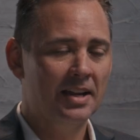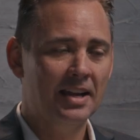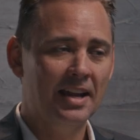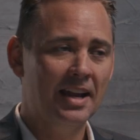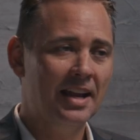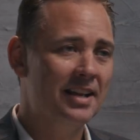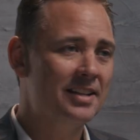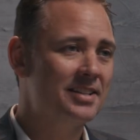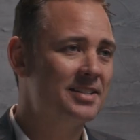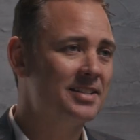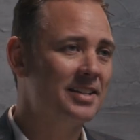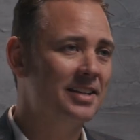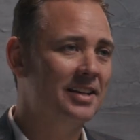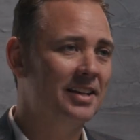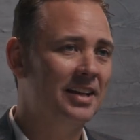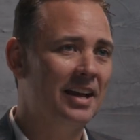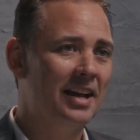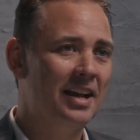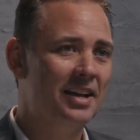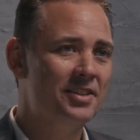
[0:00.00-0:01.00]
It's
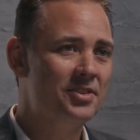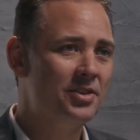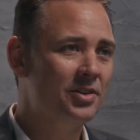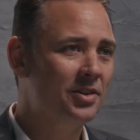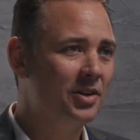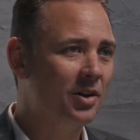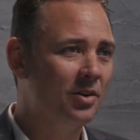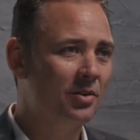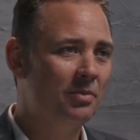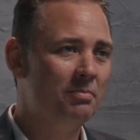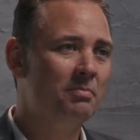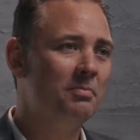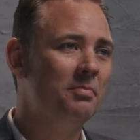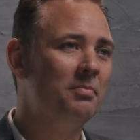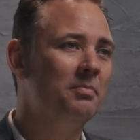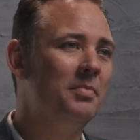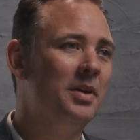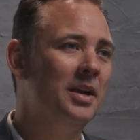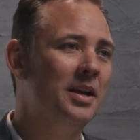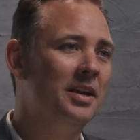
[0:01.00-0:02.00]
as you know, in
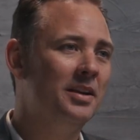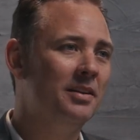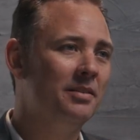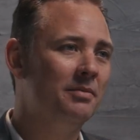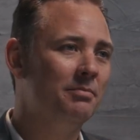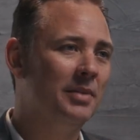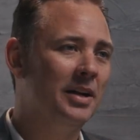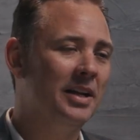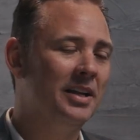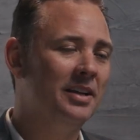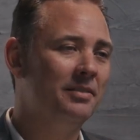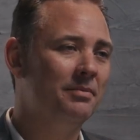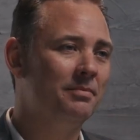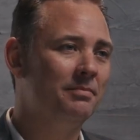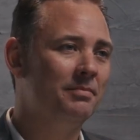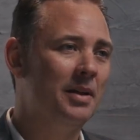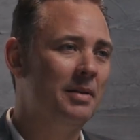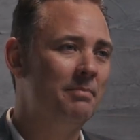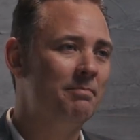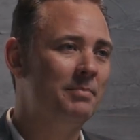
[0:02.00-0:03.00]
many
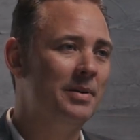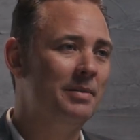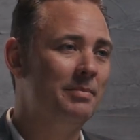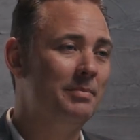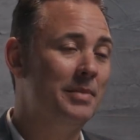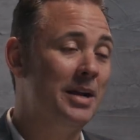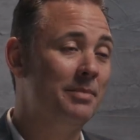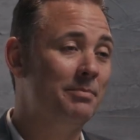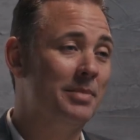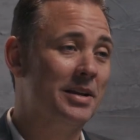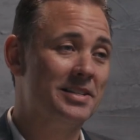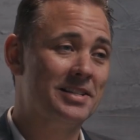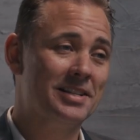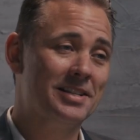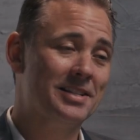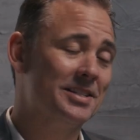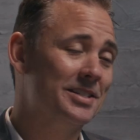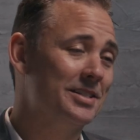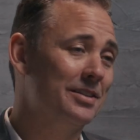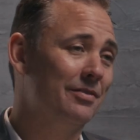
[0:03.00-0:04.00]

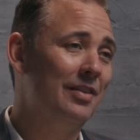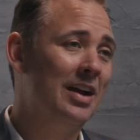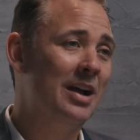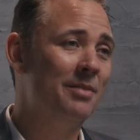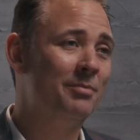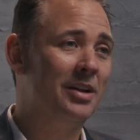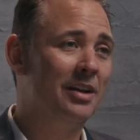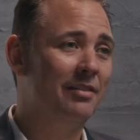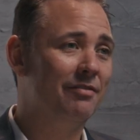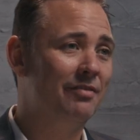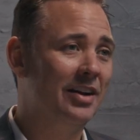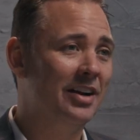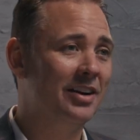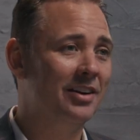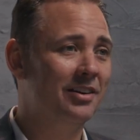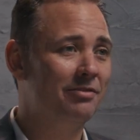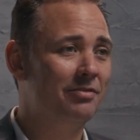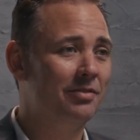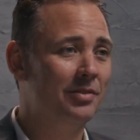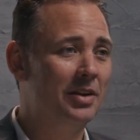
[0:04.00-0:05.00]
businesses, it's a family
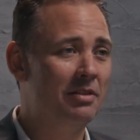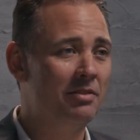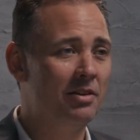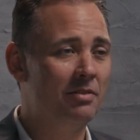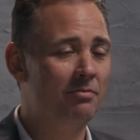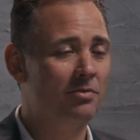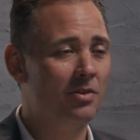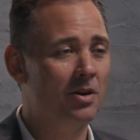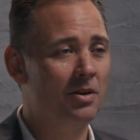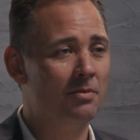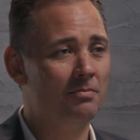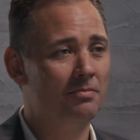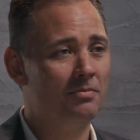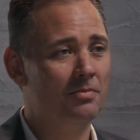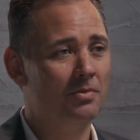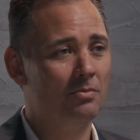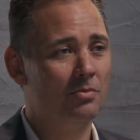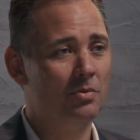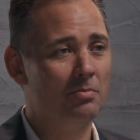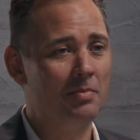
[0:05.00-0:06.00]
affair. Even from
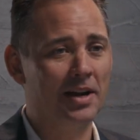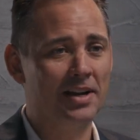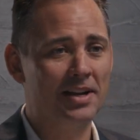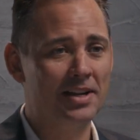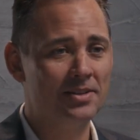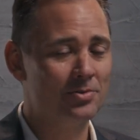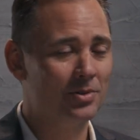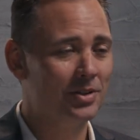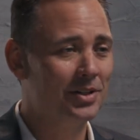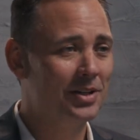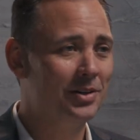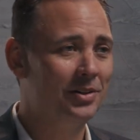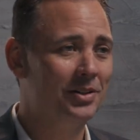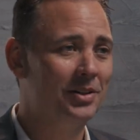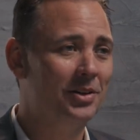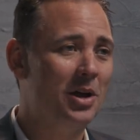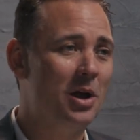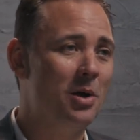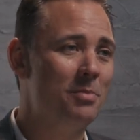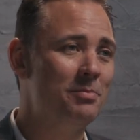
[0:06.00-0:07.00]
when my kids were little,
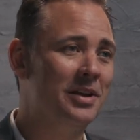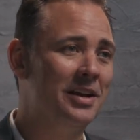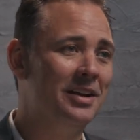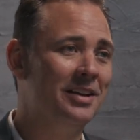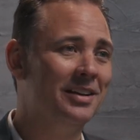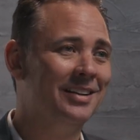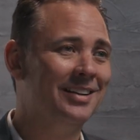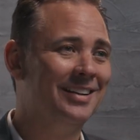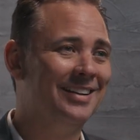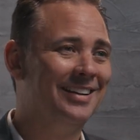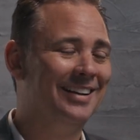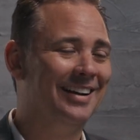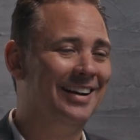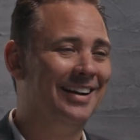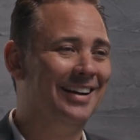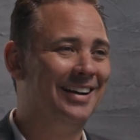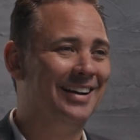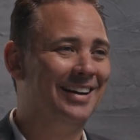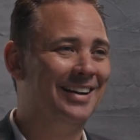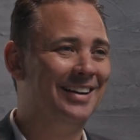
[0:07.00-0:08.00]
it'll help me
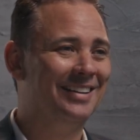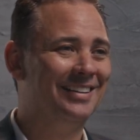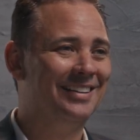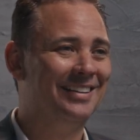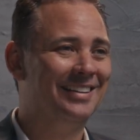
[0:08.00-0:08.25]
uh,